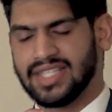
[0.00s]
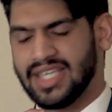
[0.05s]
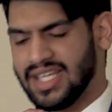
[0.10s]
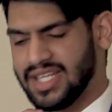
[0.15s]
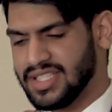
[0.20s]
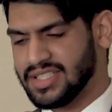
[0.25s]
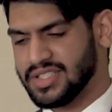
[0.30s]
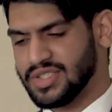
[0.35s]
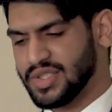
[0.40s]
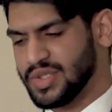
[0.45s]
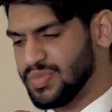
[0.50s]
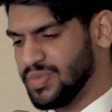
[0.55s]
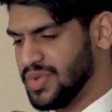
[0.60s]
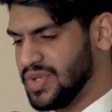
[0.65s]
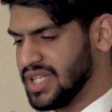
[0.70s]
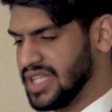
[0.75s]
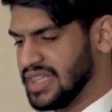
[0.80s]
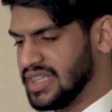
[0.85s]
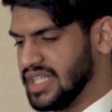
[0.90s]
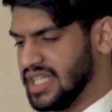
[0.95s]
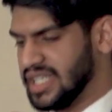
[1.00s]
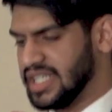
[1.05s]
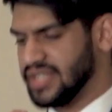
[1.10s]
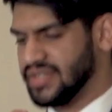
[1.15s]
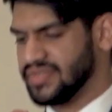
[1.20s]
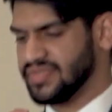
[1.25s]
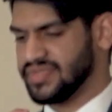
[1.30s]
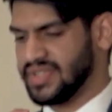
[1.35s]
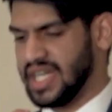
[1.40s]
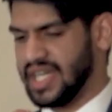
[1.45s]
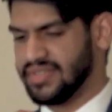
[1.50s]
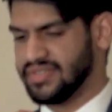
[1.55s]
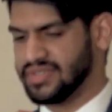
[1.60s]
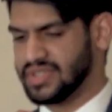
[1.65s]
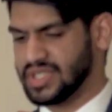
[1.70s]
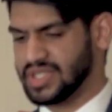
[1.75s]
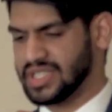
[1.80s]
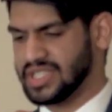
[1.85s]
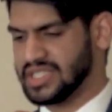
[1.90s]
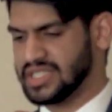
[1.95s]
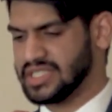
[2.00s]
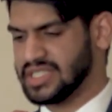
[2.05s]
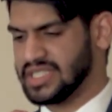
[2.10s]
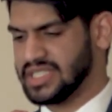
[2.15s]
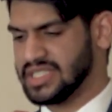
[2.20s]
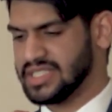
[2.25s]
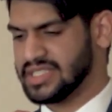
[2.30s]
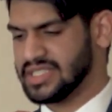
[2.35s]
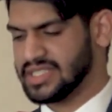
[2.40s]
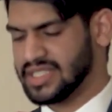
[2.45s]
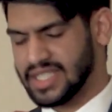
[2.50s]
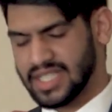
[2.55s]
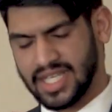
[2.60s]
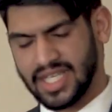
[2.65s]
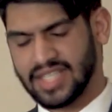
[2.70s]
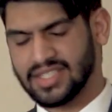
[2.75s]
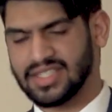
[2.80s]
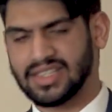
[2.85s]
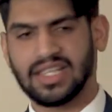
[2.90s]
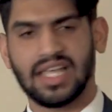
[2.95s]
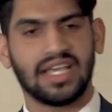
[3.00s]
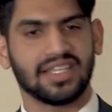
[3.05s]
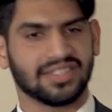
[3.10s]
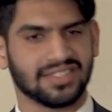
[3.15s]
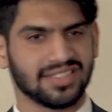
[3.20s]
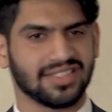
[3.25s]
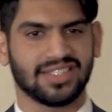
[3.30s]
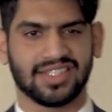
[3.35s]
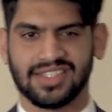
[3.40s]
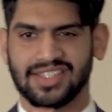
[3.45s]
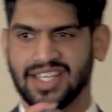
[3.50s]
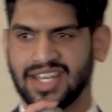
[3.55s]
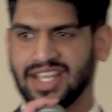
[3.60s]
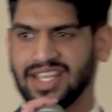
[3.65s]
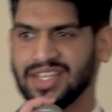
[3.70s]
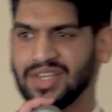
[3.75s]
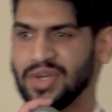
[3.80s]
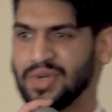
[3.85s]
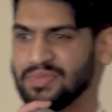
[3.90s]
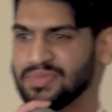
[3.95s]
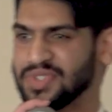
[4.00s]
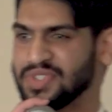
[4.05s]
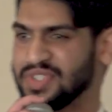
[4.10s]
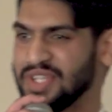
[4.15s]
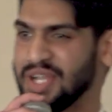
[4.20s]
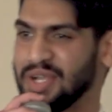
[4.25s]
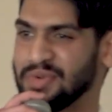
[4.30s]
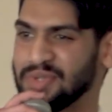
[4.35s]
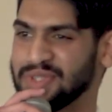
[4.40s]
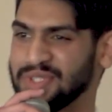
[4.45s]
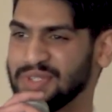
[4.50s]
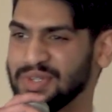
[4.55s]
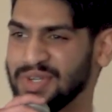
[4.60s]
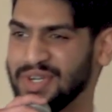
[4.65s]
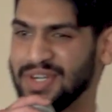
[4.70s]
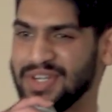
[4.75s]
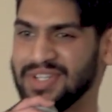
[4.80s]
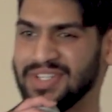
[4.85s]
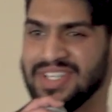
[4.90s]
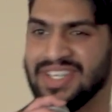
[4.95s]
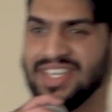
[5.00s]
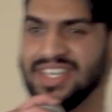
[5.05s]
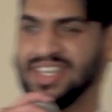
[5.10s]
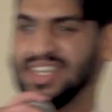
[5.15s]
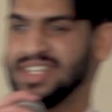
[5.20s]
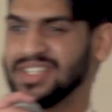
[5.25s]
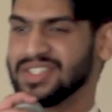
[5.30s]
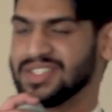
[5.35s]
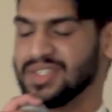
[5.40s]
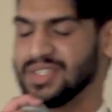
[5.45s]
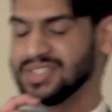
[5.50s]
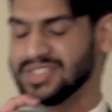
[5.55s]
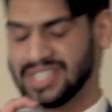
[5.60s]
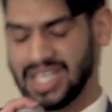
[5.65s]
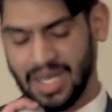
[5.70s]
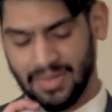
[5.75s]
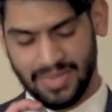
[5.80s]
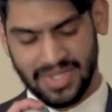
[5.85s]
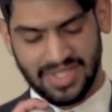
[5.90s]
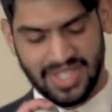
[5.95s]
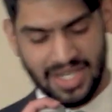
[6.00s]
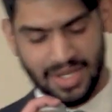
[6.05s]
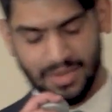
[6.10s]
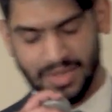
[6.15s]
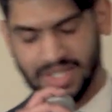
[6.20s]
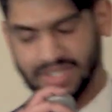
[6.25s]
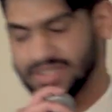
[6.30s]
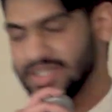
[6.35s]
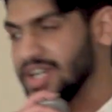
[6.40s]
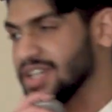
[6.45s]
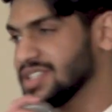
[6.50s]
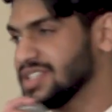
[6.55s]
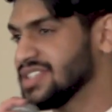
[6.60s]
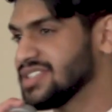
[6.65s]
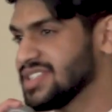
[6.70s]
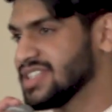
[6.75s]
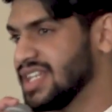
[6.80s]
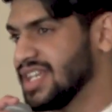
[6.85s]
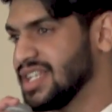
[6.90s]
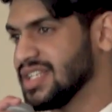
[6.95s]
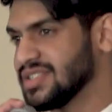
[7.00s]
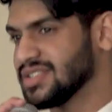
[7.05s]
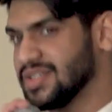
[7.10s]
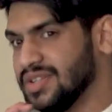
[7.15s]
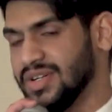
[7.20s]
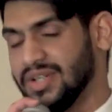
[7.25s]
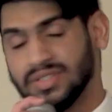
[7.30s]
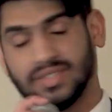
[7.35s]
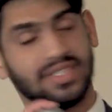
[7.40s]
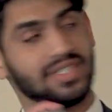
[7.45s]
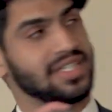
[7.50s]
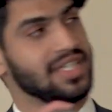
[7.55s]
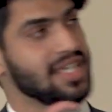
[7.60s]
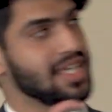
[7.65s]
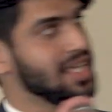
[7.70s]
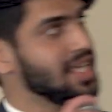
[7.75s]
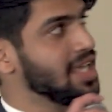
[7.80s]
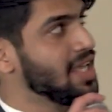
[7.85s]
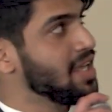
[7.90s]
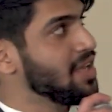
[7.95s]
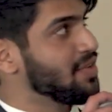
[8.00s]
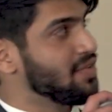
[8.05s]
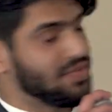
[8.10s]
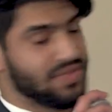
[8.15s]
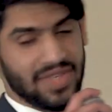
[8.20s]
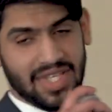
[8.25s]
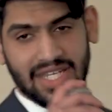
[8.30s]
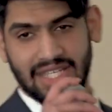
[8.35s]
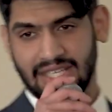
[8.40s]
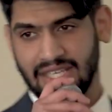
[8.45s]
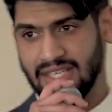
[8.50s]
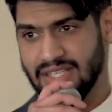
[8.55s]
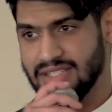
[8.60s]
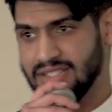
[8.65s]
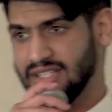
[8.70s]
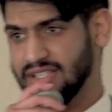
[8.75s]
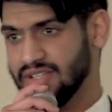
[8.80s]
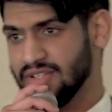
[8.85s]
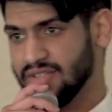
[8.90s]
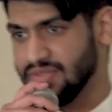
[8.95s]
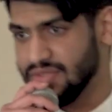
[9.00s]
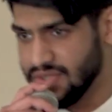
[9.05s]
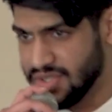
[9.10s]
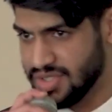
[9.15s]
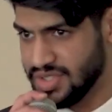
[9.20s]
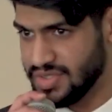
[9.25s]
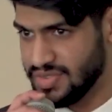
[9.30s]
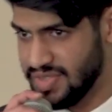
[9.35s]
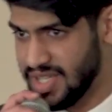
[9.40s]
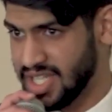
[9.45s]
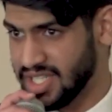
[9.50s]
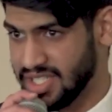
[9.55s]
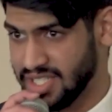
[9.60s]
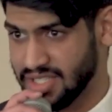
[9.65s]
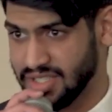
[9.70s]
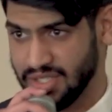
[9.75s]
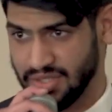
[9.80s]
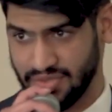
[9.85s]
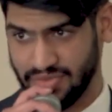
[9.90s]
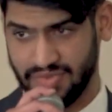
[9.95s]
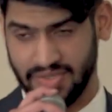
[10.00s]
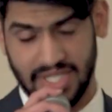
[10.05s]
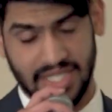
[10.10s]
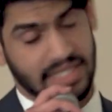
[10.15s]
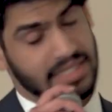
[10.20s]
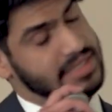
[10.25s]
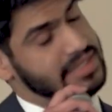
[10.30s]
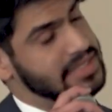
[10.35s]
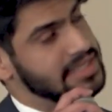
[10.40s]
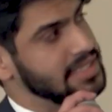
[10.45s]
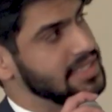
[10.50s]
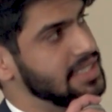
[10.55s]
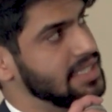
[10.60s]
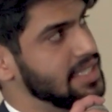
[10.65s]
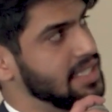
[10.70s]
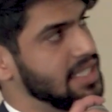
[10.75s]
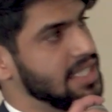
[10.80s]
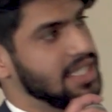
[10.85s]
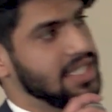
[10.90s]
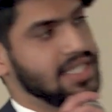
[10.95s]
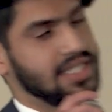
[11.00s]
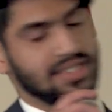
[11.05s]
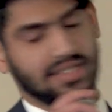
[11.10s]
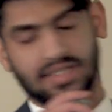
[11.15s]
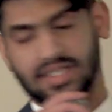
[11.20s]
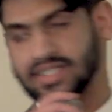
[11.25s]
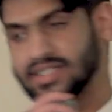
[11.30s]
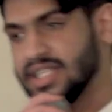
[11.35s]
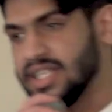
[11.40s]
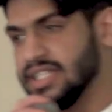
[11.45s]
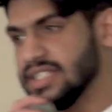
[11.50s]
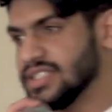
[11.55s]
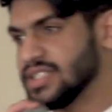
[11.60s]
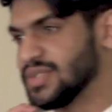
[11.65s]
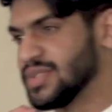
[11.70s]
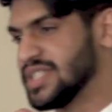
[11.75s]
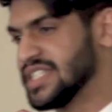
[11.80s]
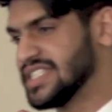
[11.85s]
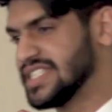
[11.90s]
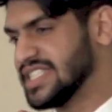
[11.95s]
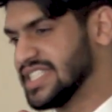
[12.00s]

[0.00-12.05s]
getting to this point in life, I've learned a lesson that I hope to share with you all. So the topic that I want to talk to you today is called fitting in versus finding your fit. So let's get into it.